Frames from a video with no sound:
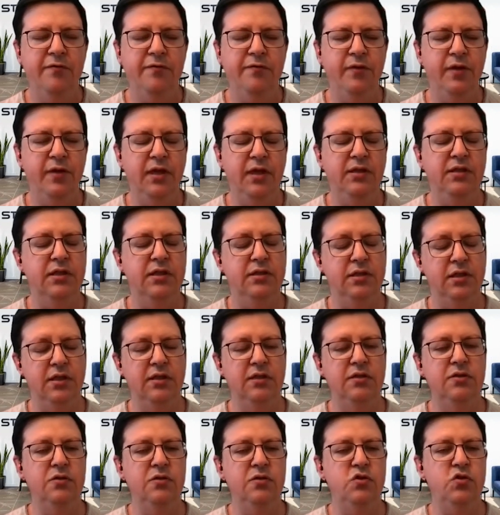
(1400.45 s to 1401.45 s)
feel the
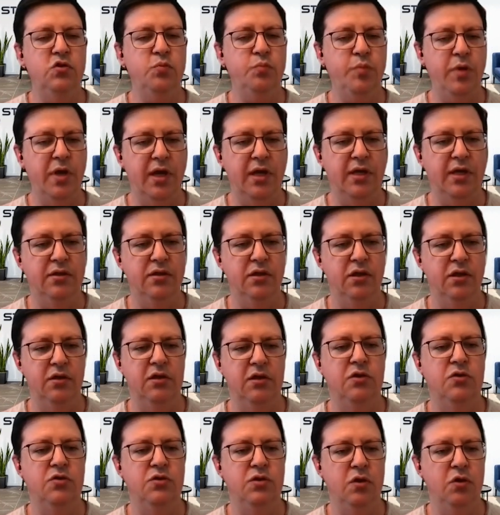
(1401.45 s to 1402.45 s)
need to spend
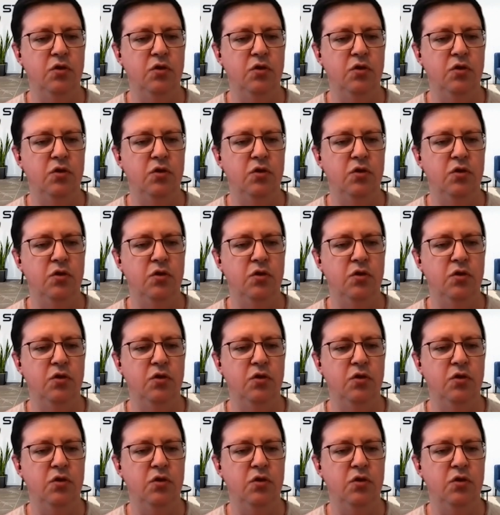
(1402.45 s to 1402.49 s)
on a new